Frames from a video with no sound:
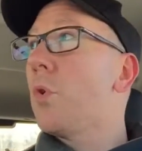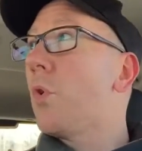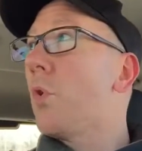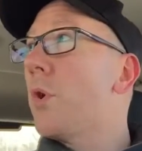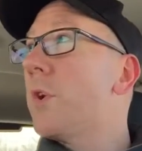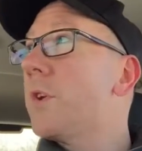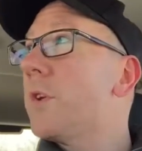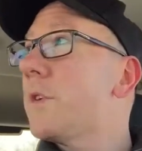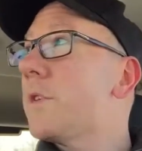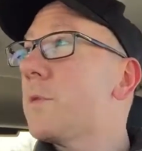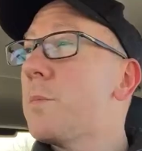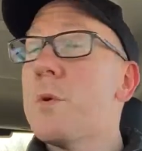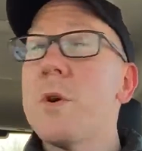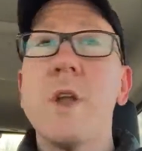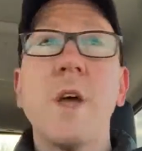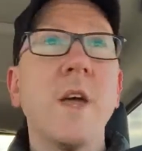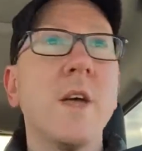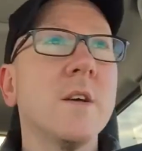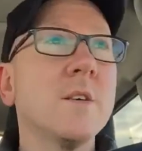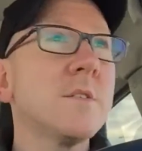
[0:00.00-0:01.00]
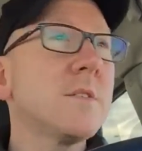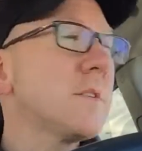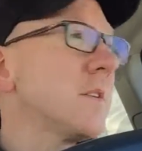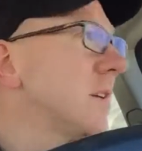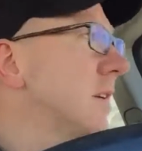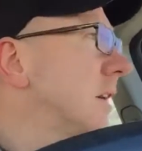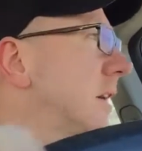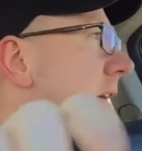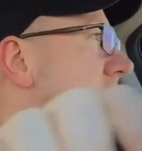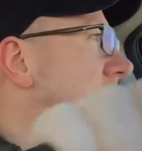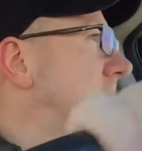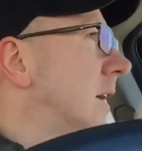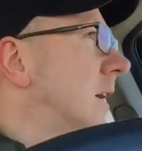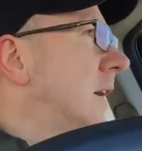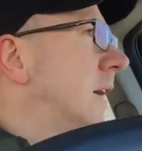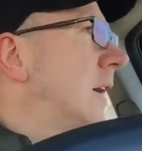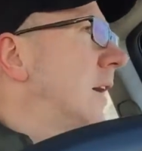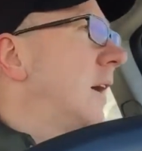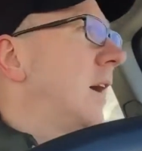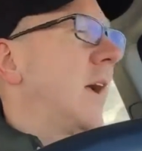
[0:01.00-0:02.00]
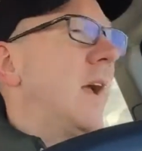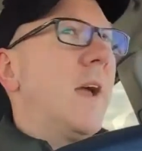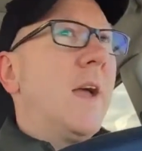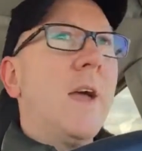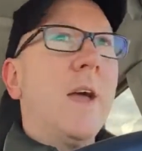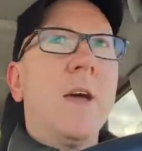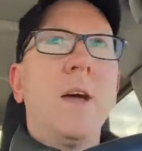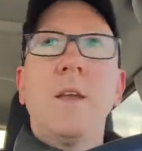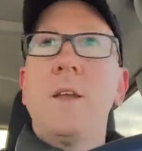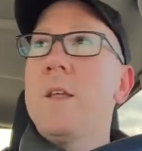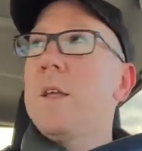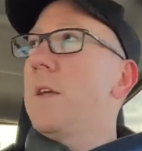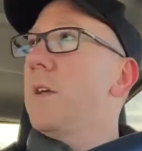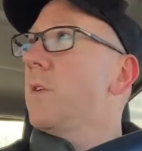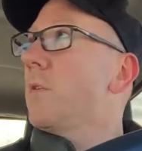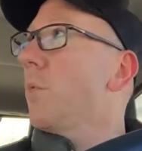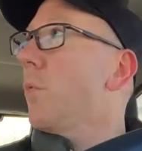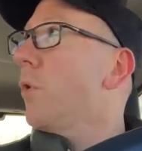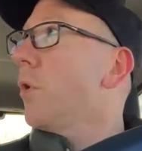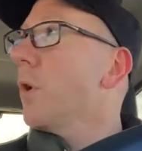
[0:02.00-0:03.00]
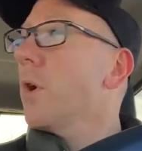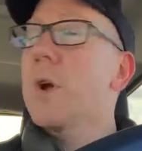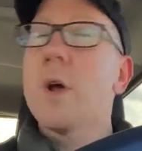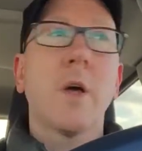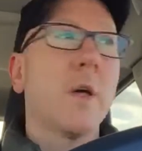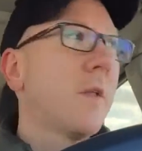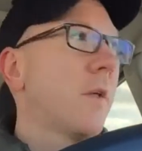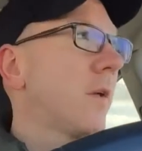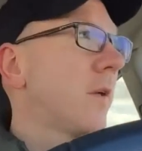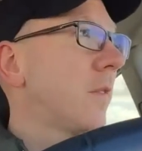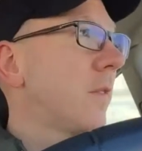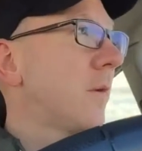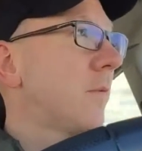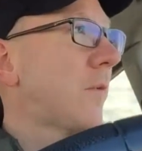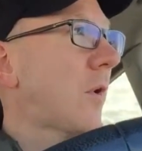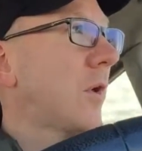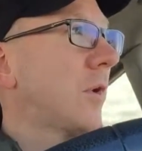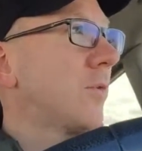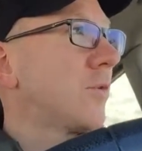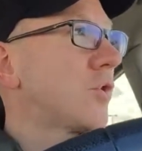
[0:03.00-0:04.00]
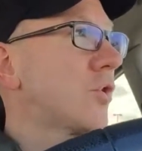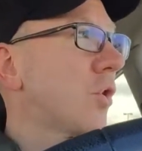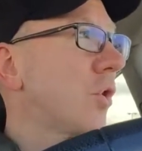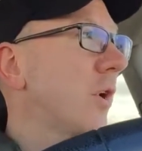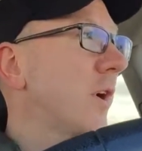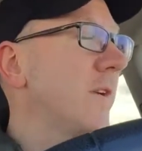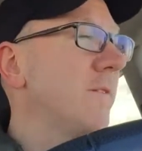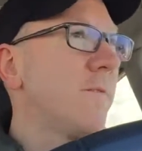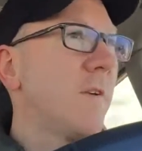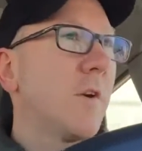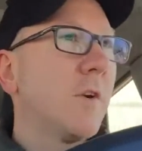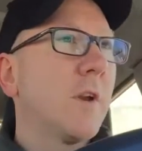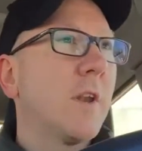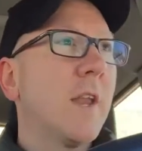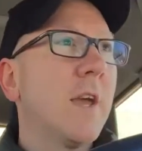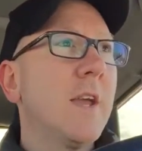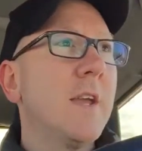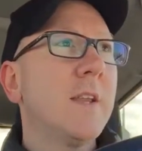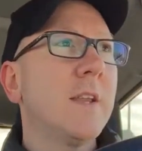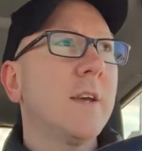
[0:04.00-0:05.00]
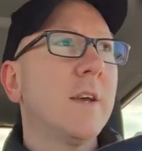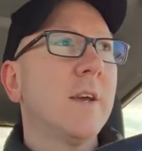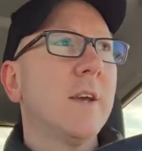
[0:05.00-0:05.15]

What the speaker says: Quintus Smyrnaeus and his work, The Fall of Troy, very late.